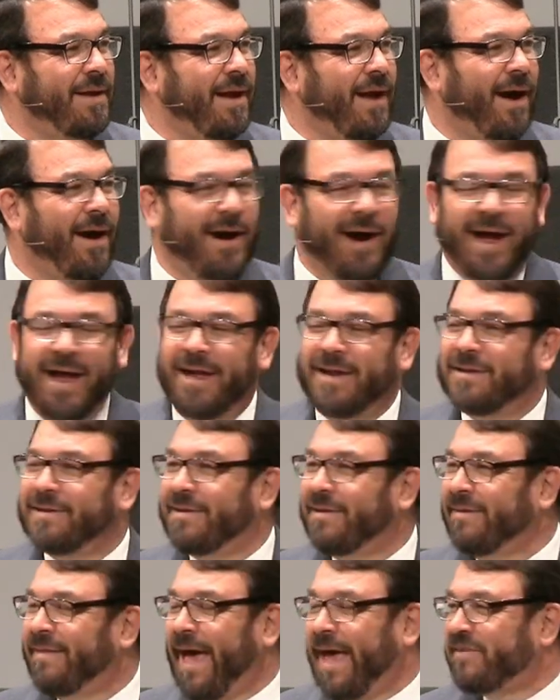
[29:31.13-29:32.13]
All right?
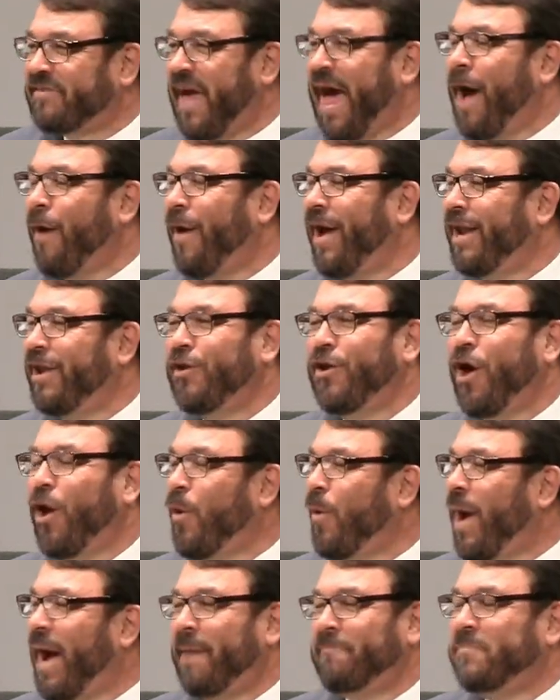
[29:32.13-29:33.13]
That's how I
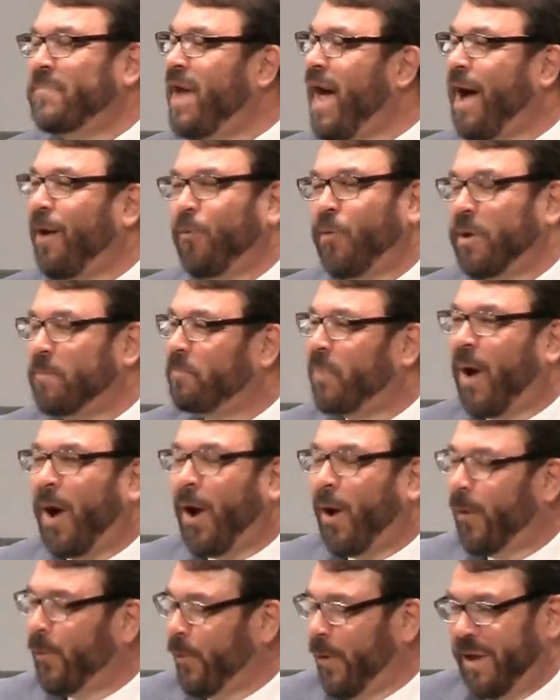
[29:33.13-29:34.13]
know I'm not where
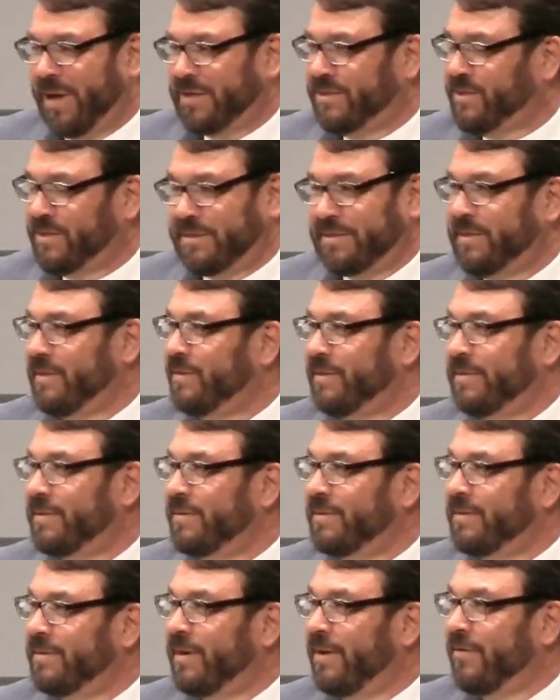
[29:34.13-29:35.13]
Paul was.
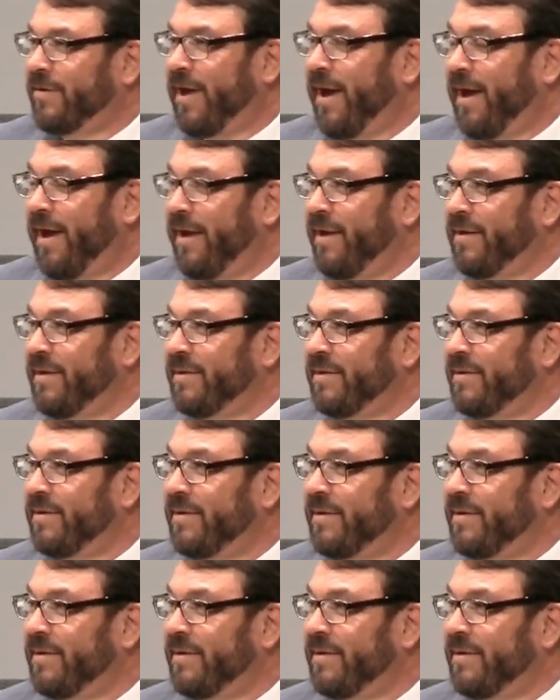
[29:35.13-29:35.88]
Okay?